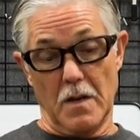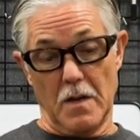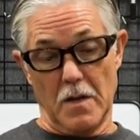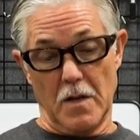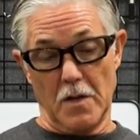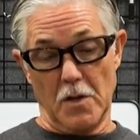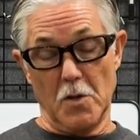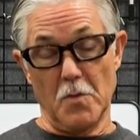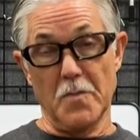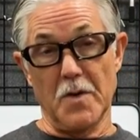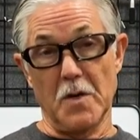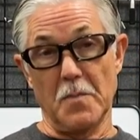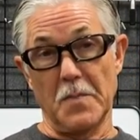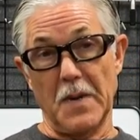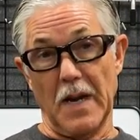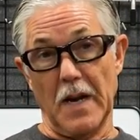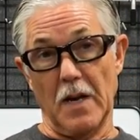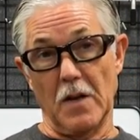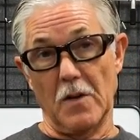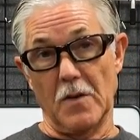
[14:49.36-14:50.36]
aluminum
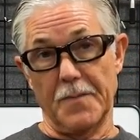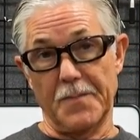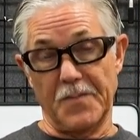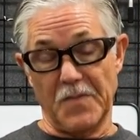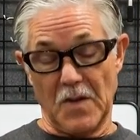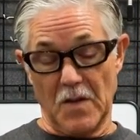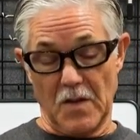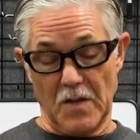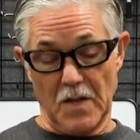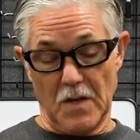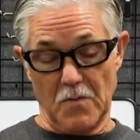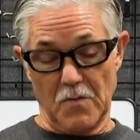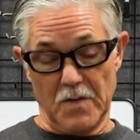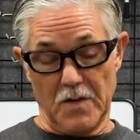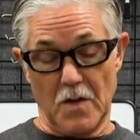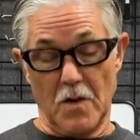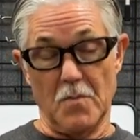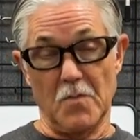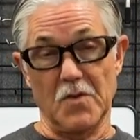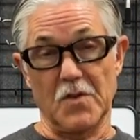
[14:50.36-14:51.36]
panel that was
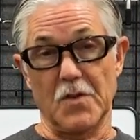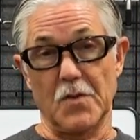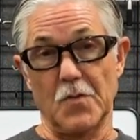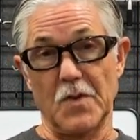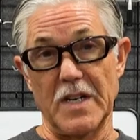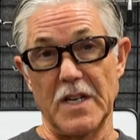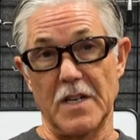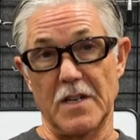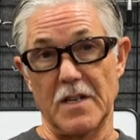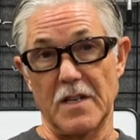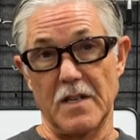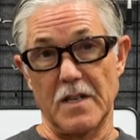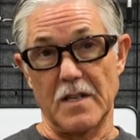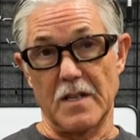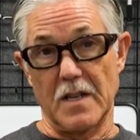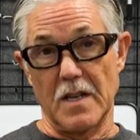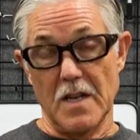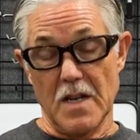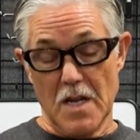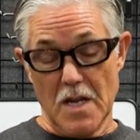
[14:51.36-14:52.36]
almost 3
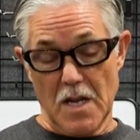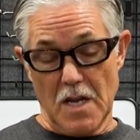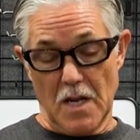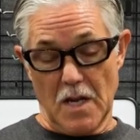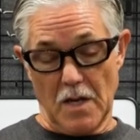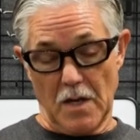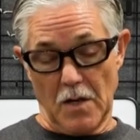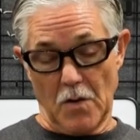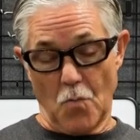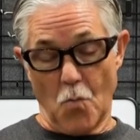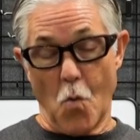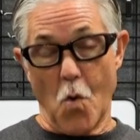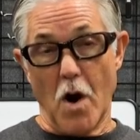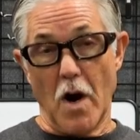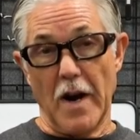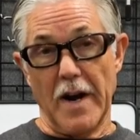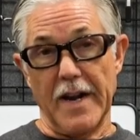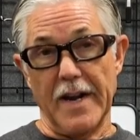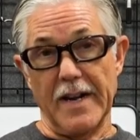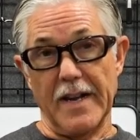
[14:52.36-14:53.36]
inches
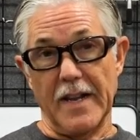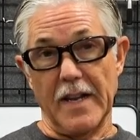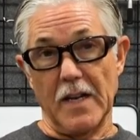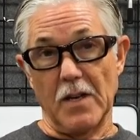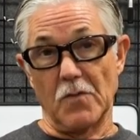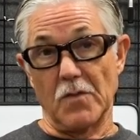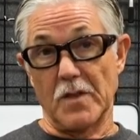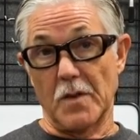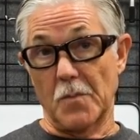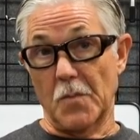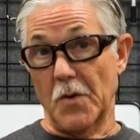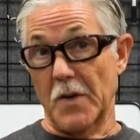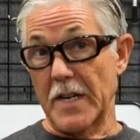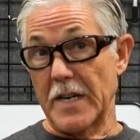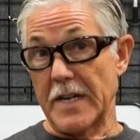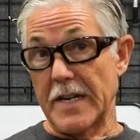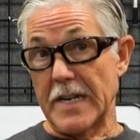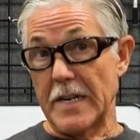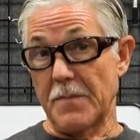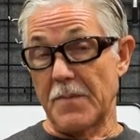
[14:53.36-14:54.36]
wide, and it was a pretty
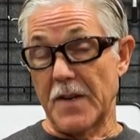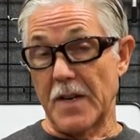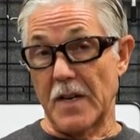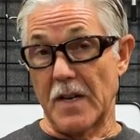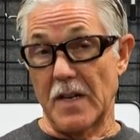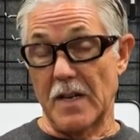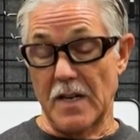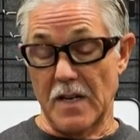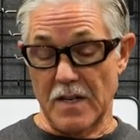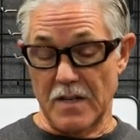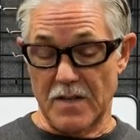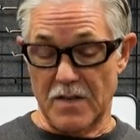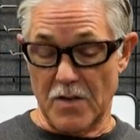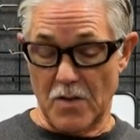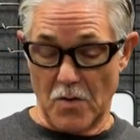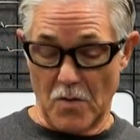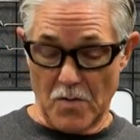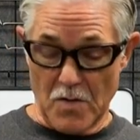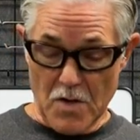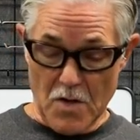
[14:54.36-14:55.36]
deep dent. And
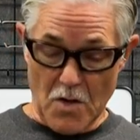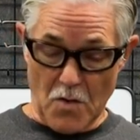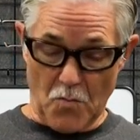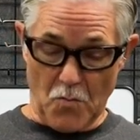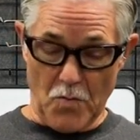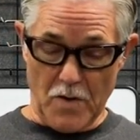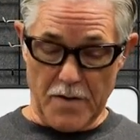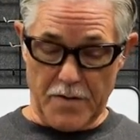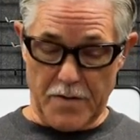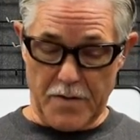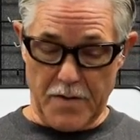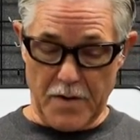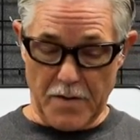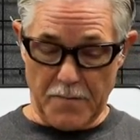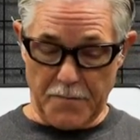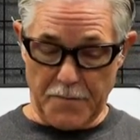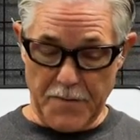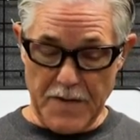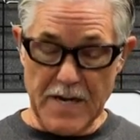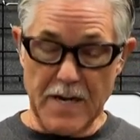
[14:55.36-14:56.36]
so with
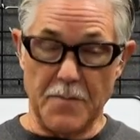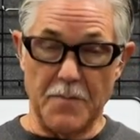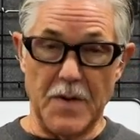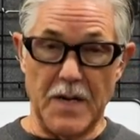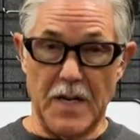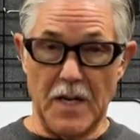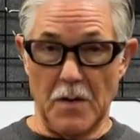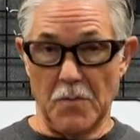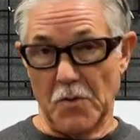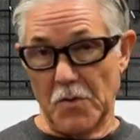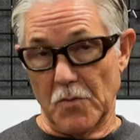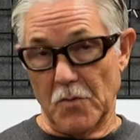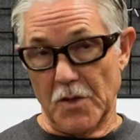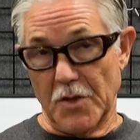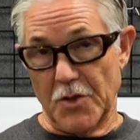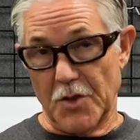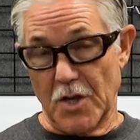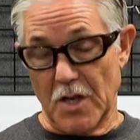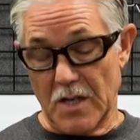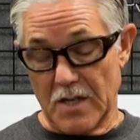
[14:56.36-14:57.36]
the feet being able to
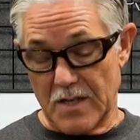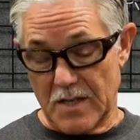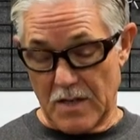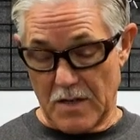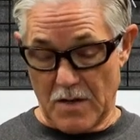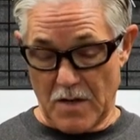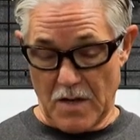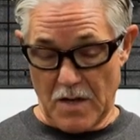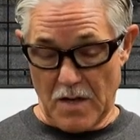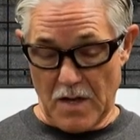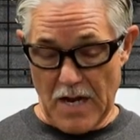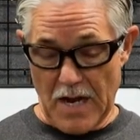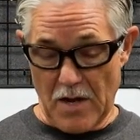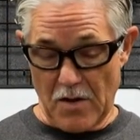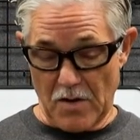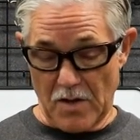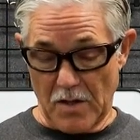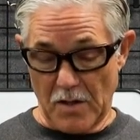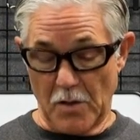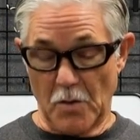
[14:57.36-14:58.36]
adjust
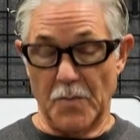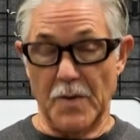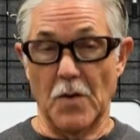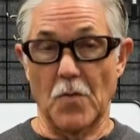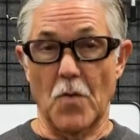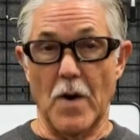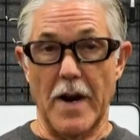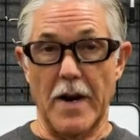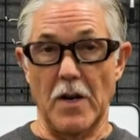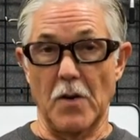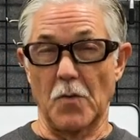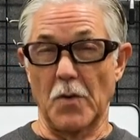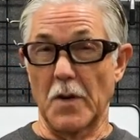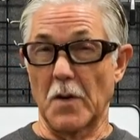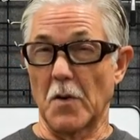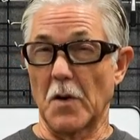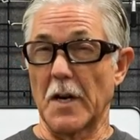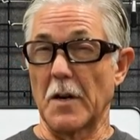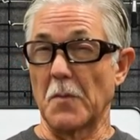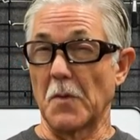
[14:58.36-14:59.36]
out a little bit wider, we
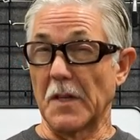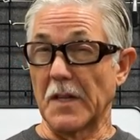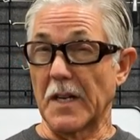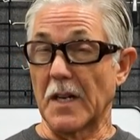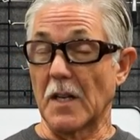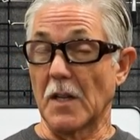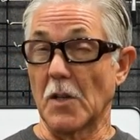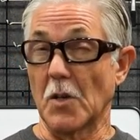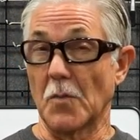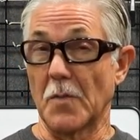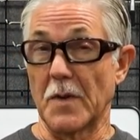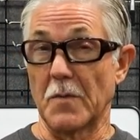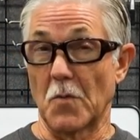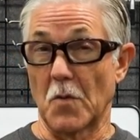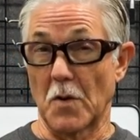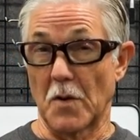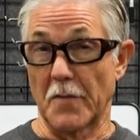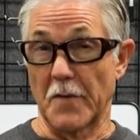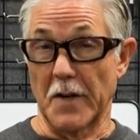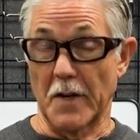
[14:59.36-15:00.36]
were able to get a little bit
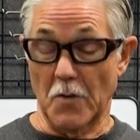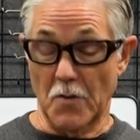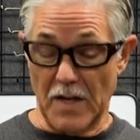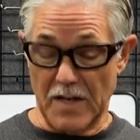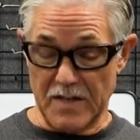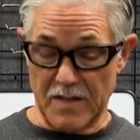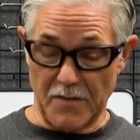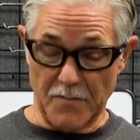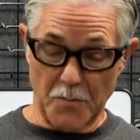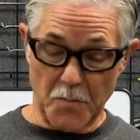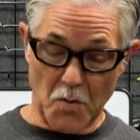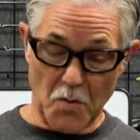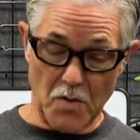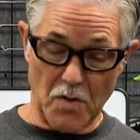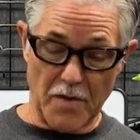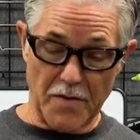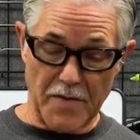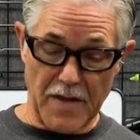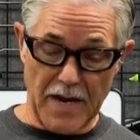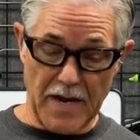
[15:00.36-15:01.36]
more of an aggressive pull
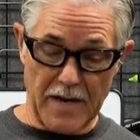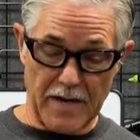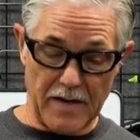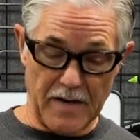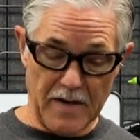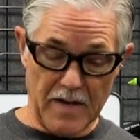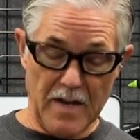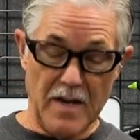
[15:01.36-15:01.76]
on that